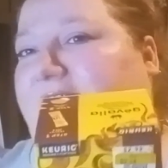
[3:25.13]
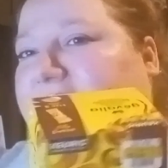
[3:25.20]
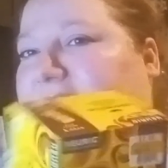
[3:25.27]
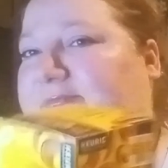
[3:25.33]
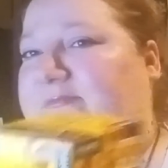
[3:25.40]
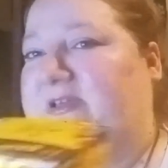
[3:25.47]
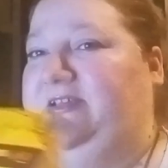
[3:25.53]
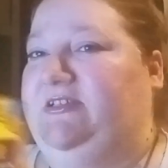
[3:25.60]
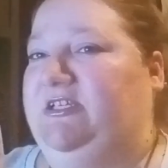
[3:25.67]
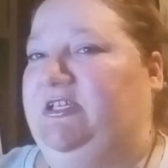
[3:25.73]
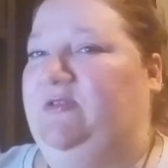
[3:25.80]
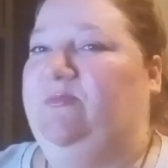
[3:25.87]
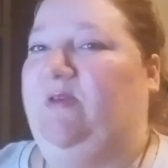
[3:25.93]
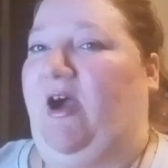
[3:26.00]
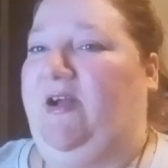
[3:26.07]
like maybe two
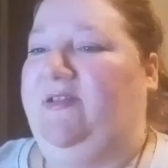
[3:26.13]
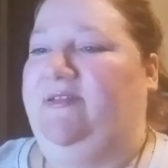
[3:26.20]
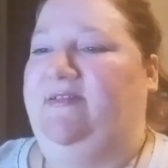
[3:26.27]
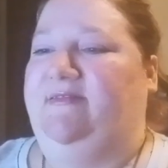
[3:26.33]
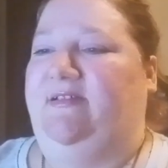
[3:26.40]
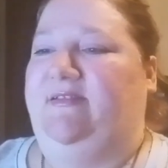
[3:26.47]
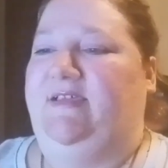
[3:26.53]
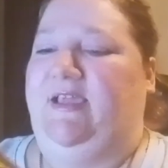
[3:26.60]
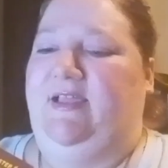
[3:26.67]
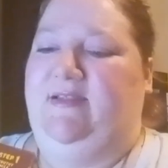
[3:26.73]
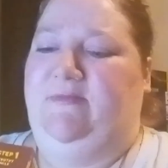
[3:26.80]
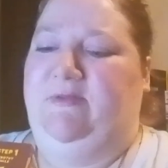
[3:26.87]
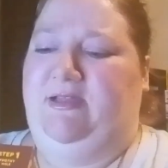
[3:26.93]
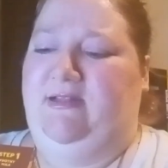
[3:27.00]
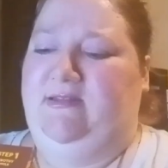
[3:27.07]
boxes of these
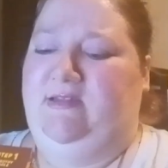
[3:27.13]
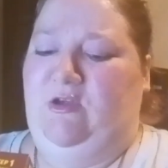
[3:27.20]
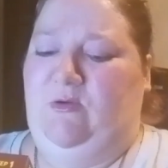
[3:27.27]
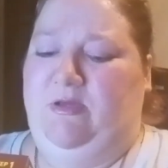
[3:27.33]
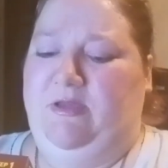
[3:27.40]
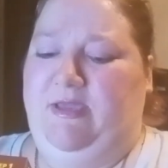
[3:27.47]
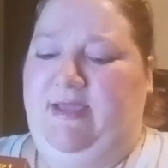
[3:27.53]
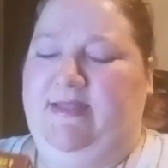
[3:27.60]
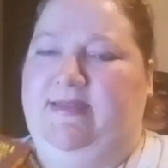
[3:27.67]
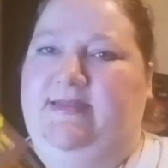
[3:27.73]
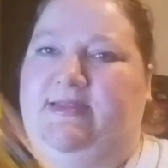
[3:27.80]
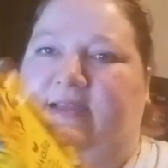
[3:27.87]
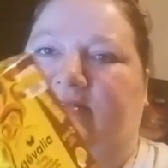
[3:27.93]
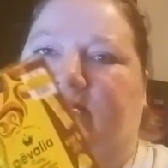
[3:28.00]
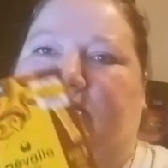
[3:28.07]
because you only get
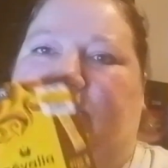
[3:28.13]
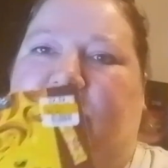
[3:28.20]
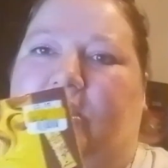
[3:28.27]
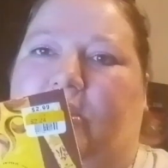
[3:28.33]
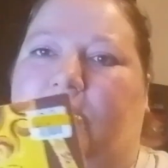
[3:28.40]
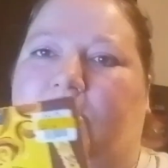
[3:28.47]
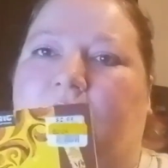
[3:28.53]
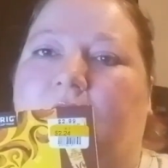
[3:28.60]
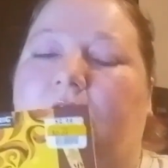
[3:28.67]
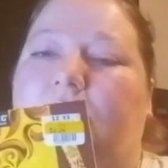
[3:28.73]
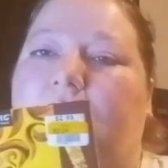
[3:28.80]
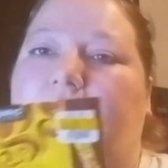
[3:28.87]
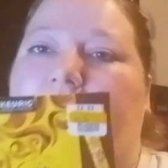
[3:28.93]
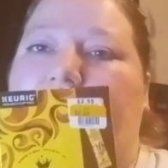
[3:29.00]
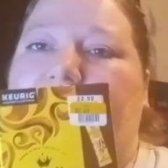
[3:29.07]
six in here.
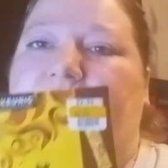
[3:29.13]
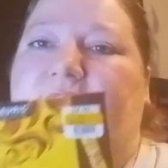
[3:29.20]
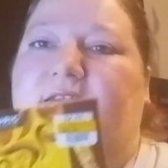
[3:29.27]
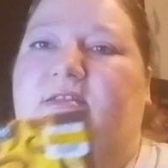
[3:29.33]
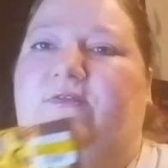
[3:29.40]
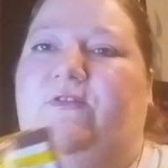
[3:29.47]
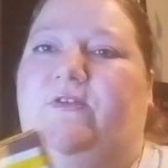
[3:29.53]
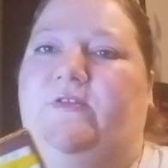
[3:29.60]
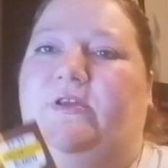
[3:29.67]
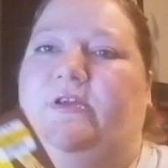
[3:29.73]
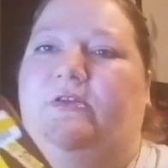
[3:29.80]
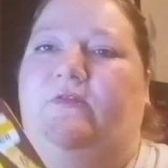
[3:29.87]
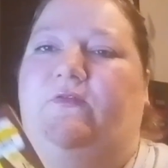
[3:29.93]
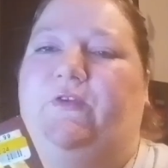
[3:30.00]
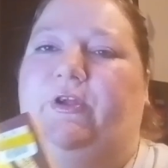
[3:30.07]
And this is for the
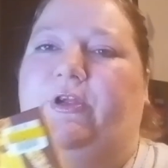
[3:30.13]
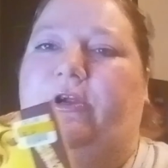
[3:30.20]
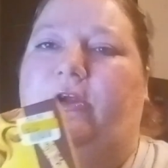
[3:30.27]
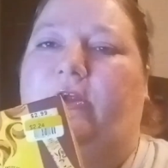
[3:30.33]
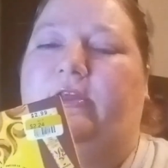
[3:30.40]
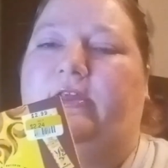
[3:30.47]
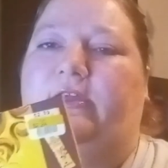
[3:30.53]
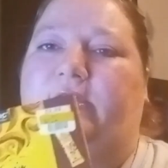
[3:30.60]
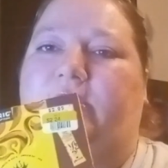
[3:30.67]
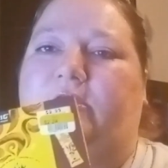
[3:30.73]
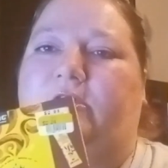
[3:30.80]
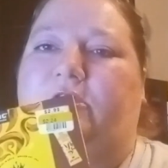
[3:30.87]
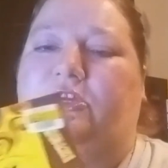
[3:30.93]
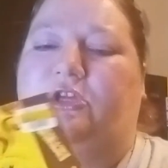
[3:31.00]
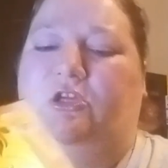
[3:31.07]
for your,
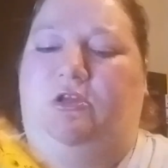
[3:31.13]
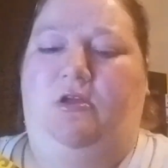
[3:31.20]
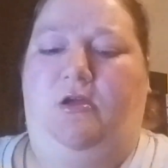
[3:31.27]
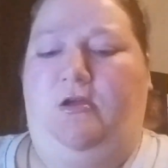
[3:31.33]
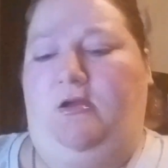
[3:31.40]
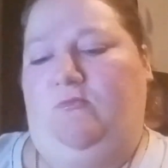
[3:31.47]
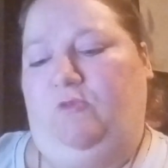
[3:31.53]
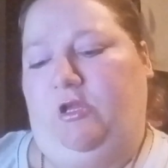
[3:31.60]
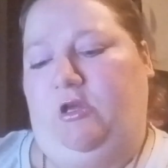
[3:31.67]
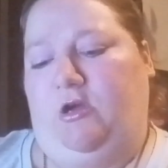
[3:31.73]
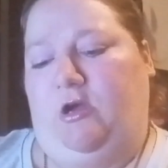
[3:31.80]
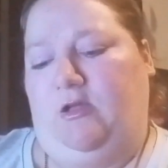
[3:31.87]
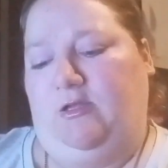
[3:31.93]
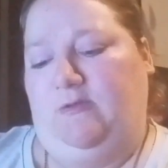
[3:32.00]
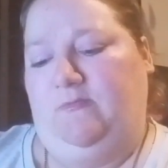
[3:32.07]
um, what do you
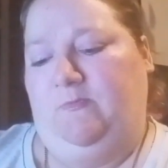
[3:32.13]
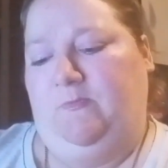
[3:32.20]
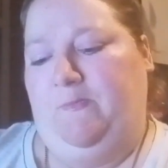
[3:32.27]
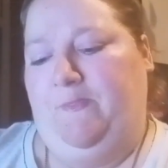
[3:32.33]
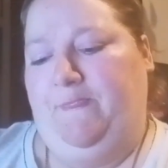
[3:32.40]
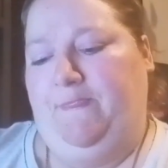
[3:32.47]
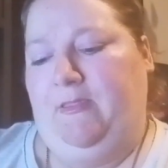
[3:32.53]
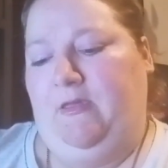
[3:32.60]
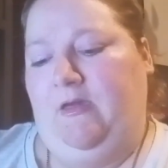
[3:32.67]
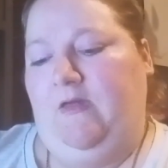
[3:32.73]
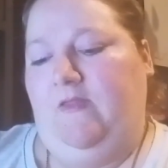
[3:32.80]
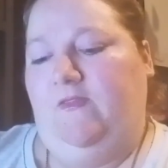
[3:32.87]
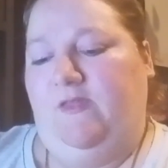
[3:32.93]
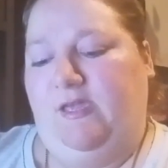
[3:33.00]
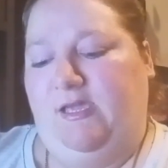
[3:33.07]
call them?
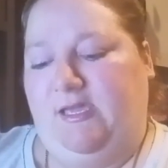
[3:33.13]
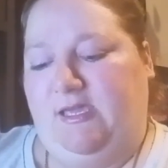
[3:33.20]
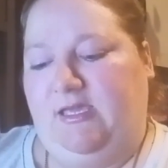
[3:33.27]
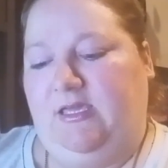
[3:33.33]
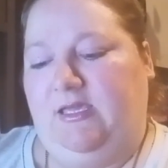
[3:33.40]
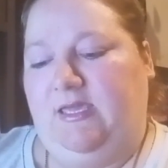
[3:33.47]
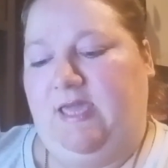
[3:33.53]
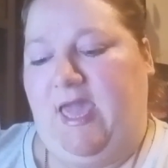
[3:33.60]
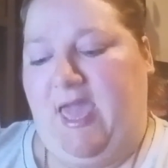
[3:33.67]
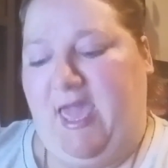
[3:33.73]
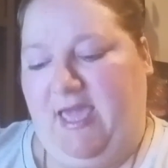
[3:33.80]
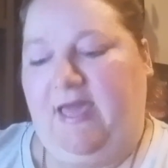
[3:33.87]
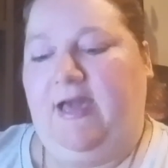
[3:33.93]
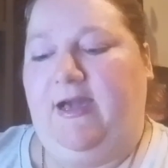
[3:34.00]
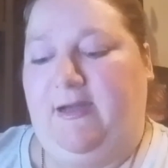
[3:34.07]
The K
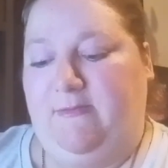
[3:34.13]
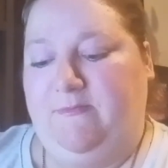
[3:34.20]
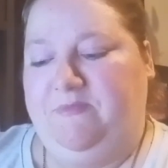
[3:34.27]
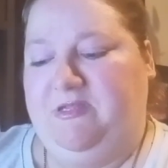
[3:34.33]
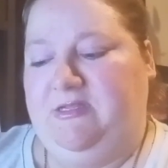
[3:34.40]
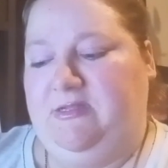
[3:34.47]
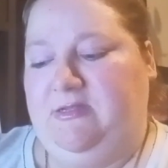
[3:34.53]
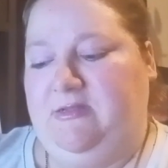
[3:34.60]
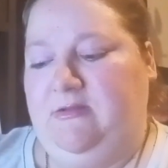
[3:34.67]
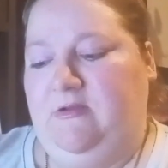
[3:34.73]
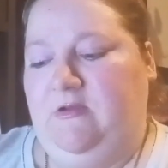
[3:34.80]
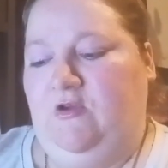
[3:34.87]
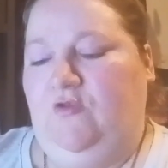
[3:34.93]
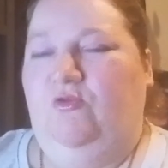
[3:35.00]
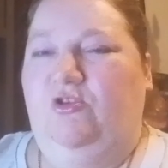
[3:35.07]
cups,
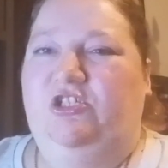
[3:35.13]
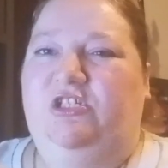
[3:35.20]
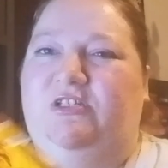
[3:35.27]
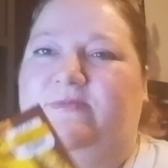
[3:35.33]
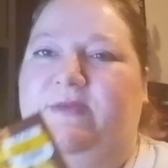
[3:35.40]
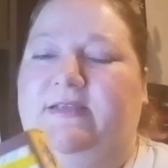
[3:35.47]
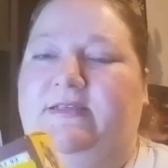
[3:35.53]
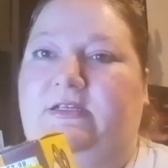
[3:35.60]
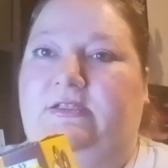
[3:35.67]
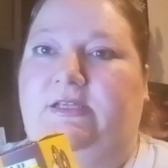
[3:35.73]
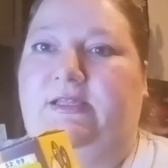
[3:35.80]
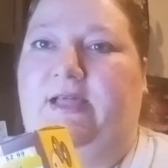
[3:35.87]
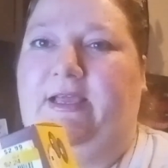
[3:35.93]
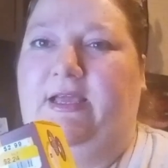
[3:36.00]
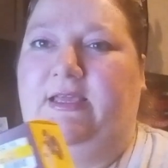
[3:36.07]
which is basically
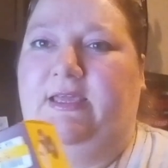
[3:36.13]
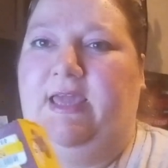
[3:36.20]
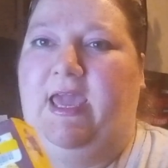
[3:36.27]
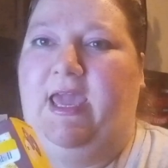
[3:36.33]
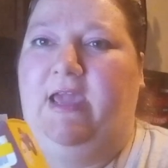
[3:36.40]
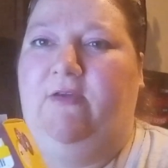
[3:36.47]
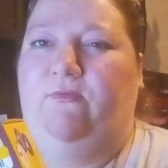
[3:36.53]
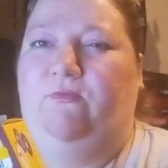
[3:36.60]
like a K.